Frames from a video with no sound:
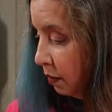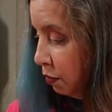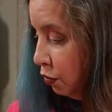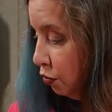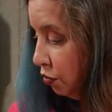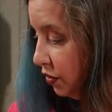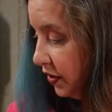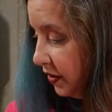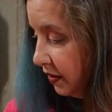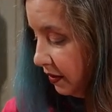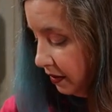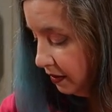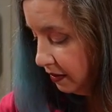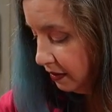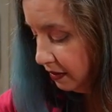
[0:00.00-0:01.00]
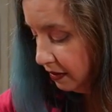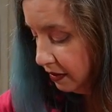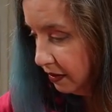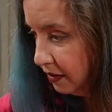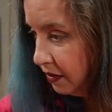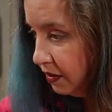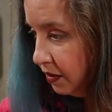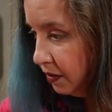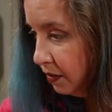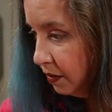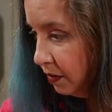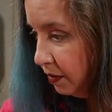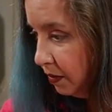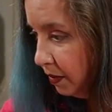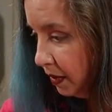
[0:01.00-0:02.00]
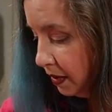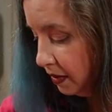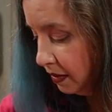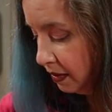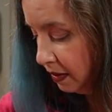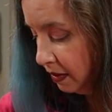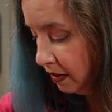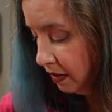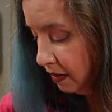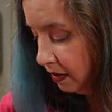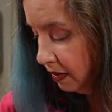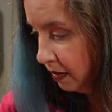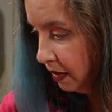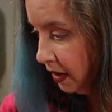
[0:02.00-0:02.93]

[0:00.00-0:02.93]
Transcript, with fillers: A boot to uh,